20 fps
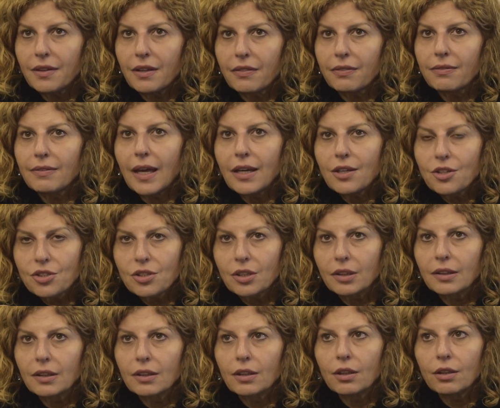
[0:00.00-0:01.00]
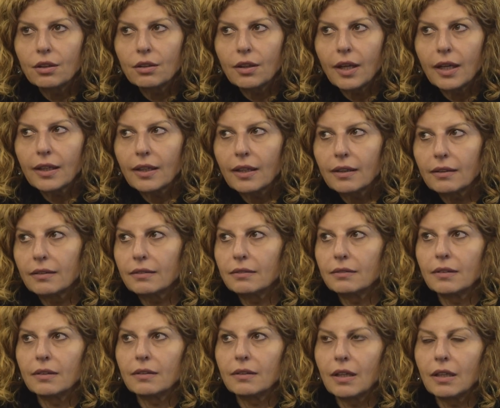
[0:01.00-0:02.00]
And I think nation, you know, like,
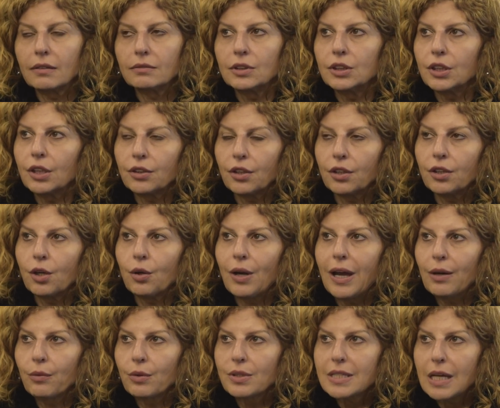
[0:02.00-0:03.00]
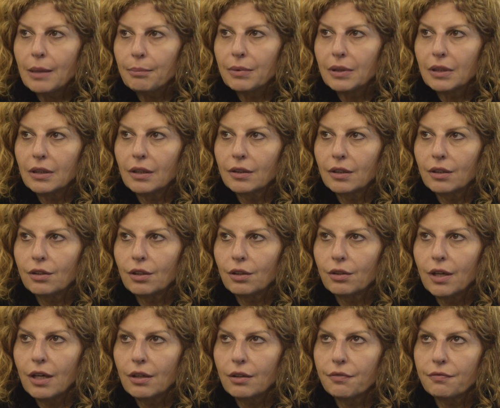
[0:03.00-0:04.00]
you know, I don't know how we're tapping. I don't
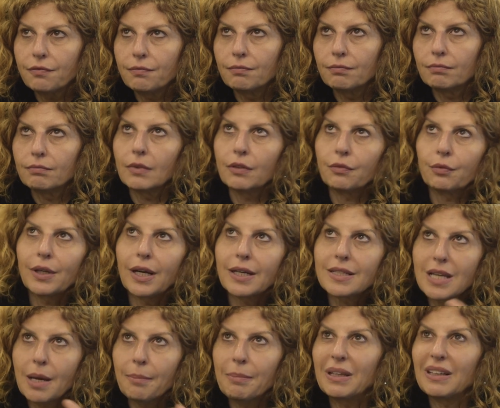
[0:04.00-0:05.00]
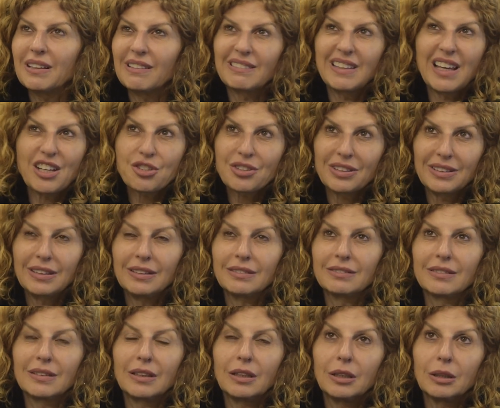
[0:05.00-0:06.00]
know how, if we are tapping nationally.
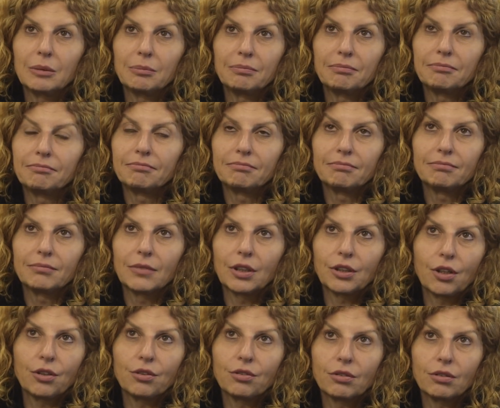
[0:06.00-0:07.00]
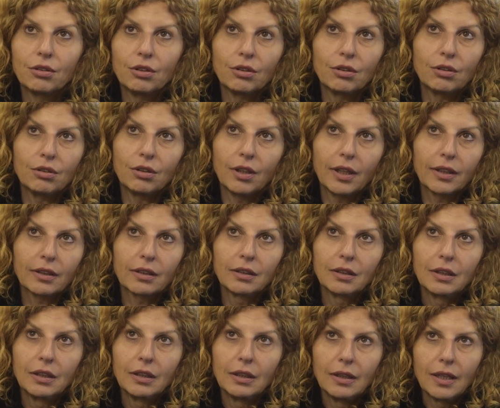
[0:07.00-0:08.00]
I don't, you know, like,
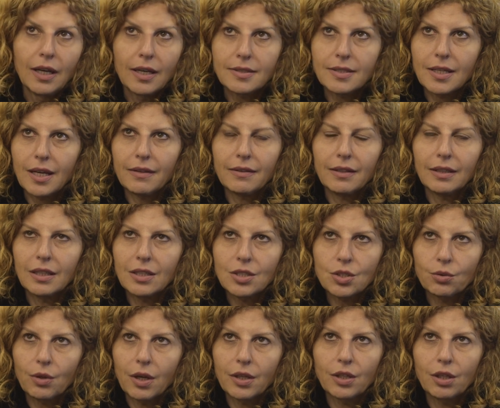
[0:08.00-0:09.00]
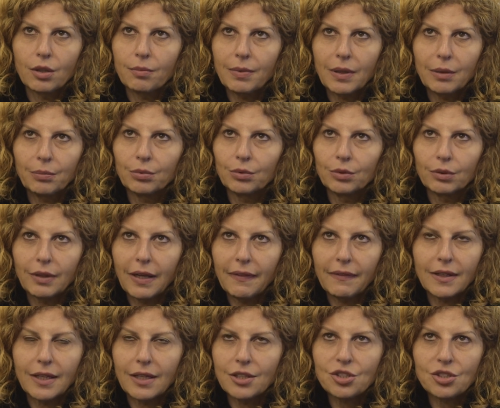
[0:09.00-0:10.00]
start thinking, do I know people
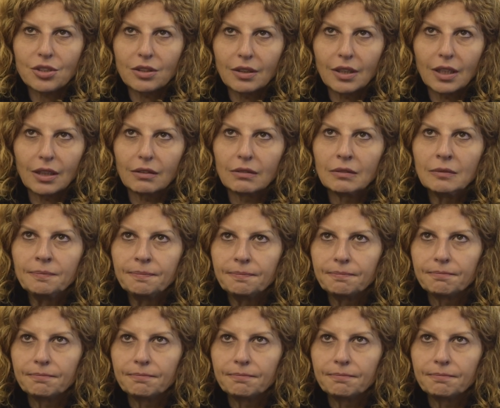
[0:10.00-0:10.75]
around the nation that